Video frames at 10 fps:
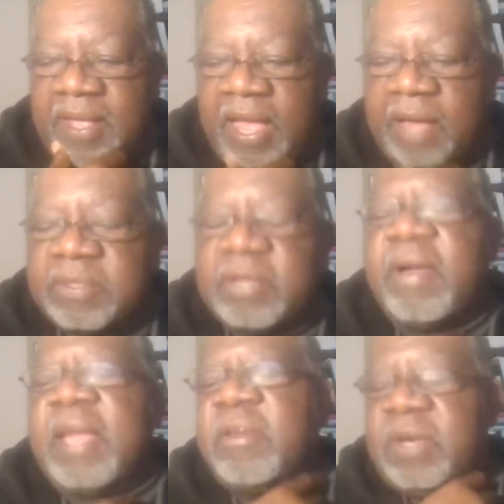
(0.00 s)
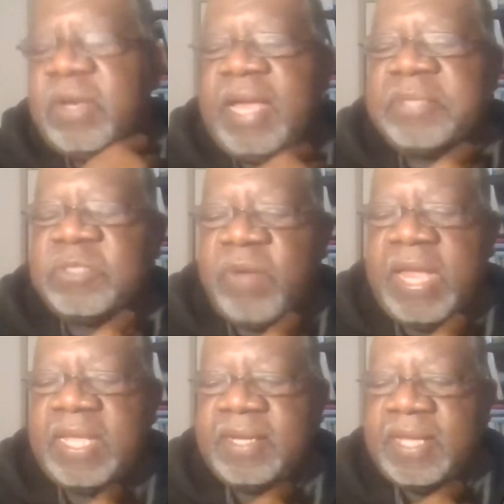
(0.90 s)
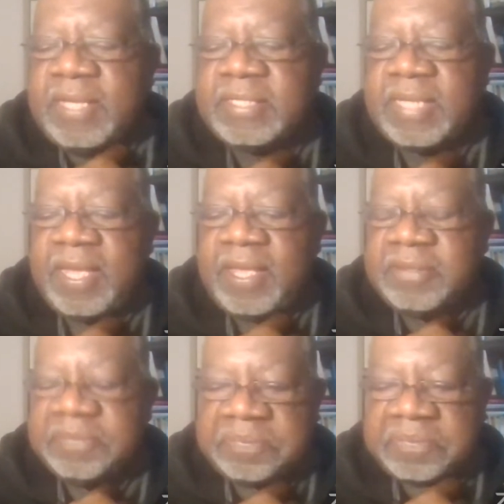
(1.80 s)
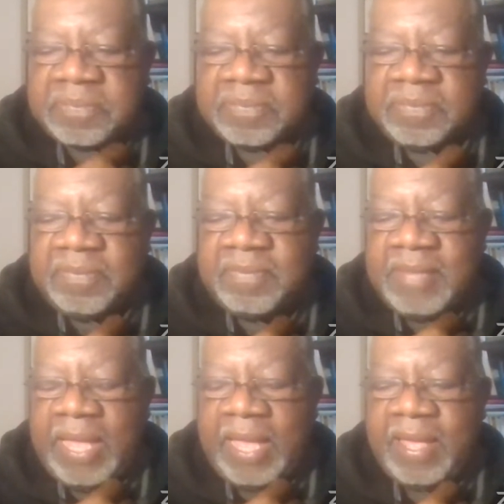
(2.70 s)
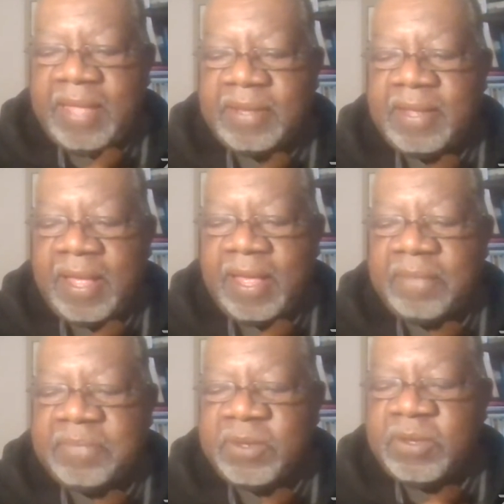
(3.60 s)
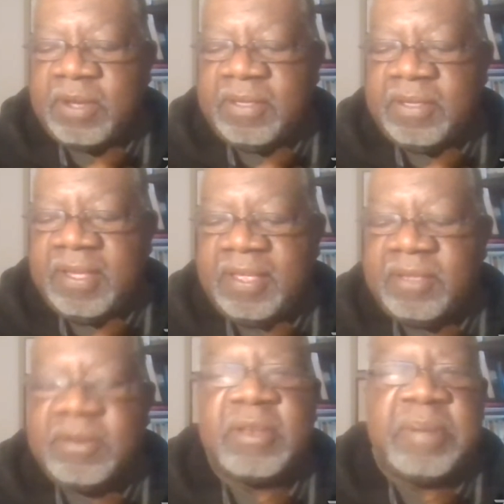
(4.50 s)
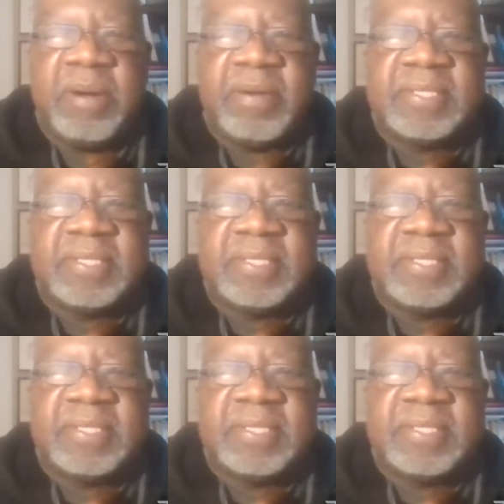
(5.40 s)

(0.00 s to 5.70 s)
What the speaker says: I know I was writing an essay, and do you know the poet